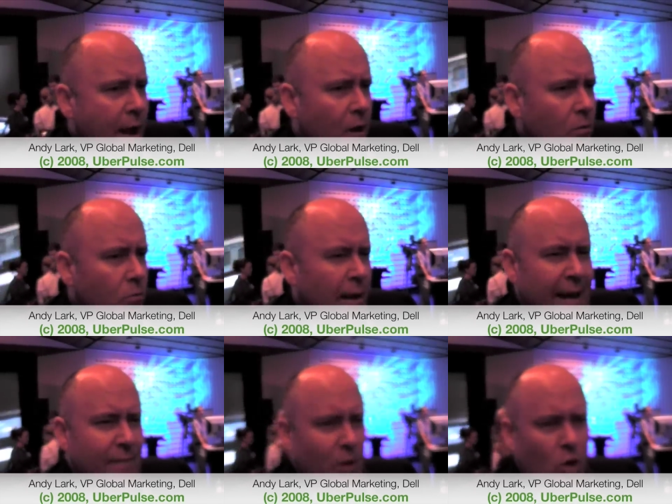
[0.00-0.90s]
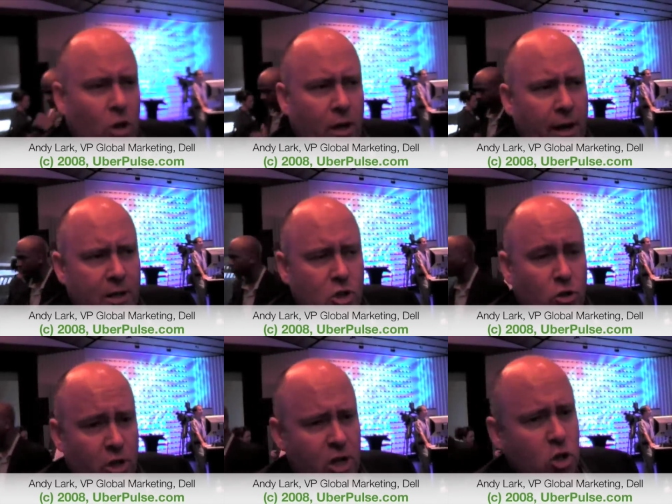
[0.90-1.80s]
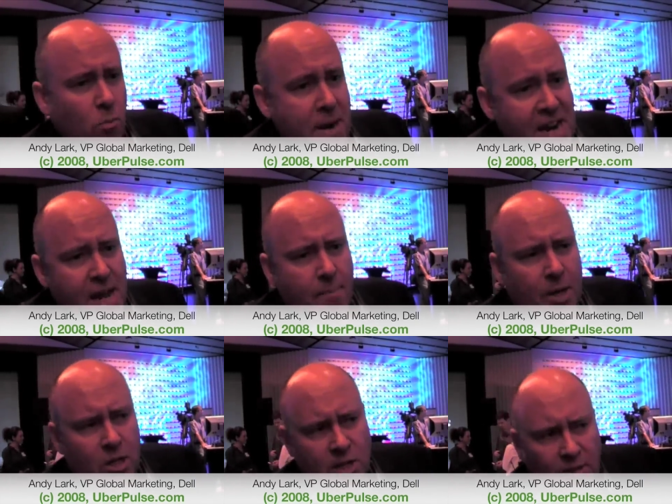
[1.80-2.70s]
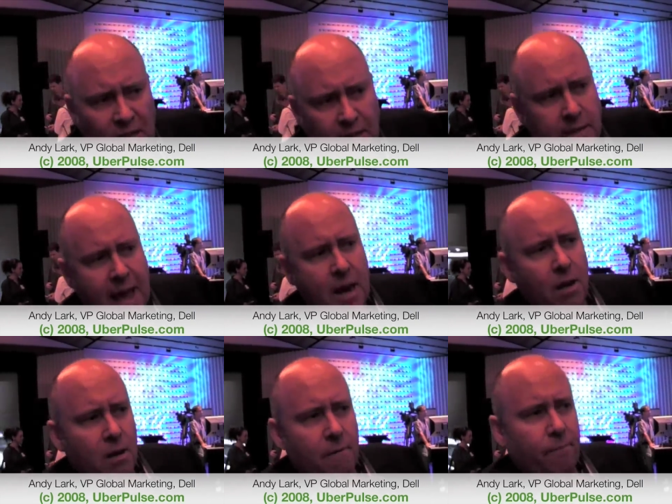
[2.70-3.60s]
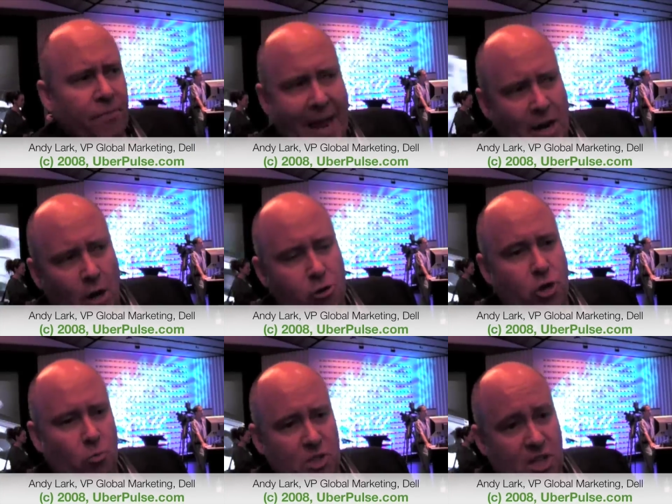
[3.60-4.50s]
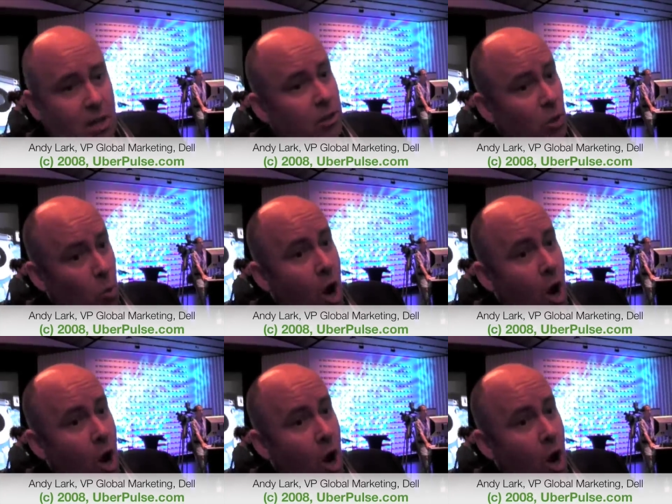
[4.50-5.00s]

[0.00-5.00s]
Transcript: I don't really ever look at it as traditional media because I think that that notion was killed a